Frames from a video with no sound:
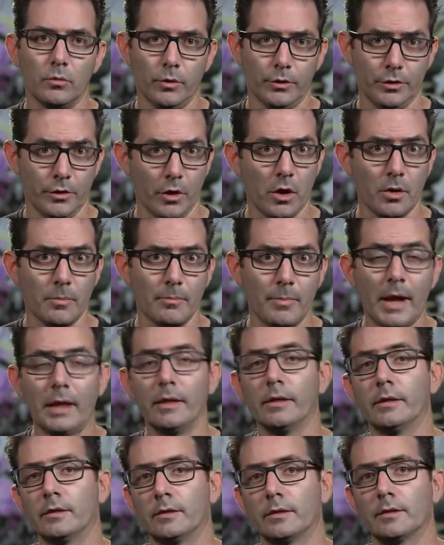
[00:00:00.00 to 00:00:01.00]
with our
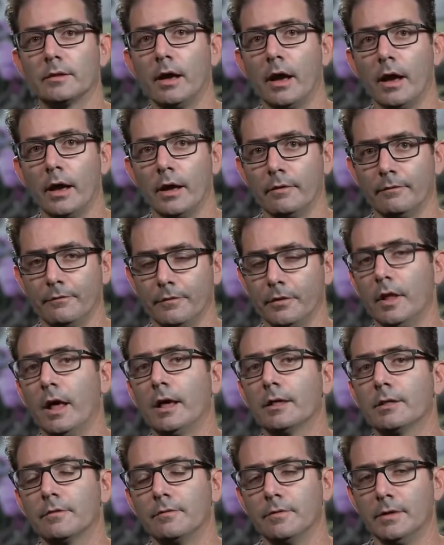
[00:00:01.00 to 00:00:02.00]
balance
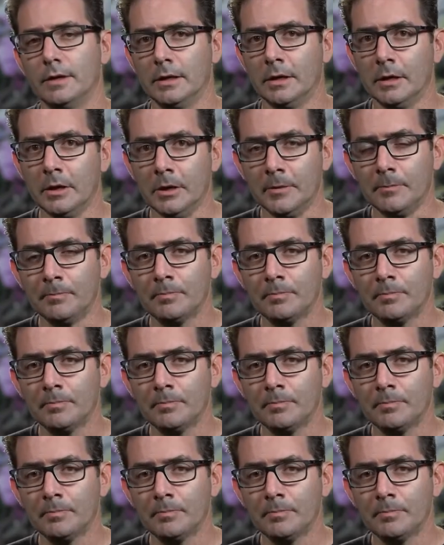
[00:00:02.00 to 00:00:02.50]
philosophy.